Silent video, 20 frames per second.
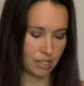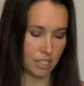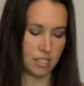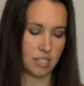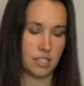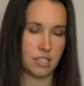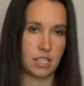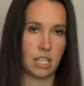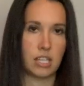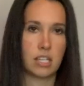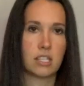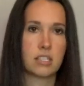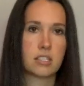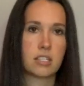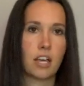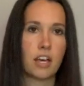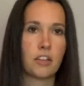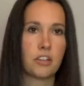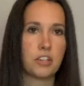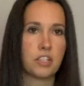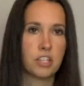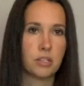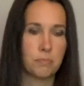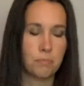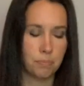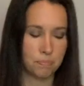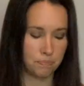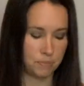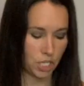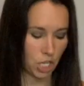This is Lincoln's color, the
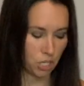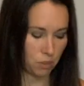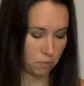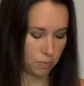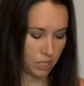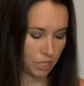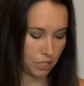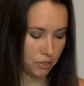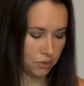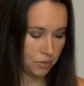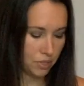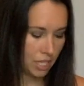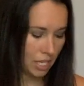dark blue.